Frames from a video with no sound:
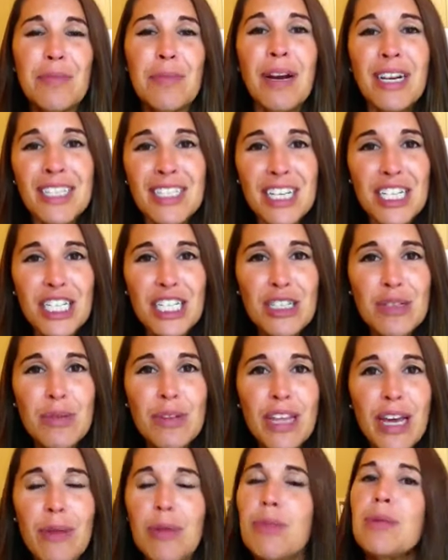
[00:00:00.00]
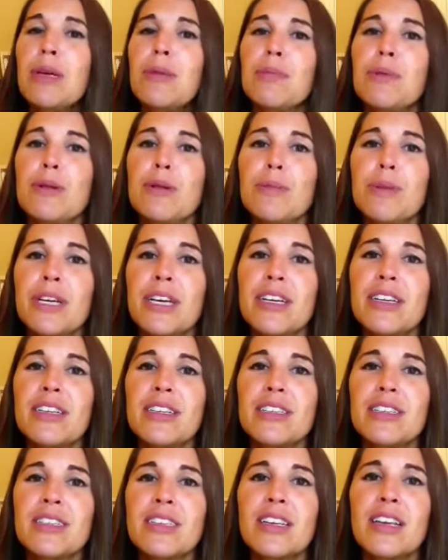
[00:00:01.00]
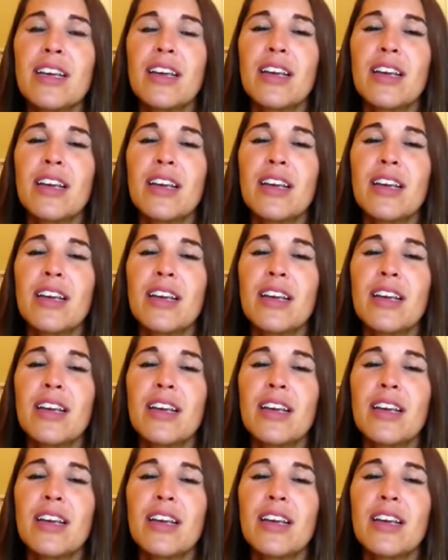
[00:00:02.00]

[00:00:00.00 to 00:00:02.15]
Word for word: my sessions with that with people because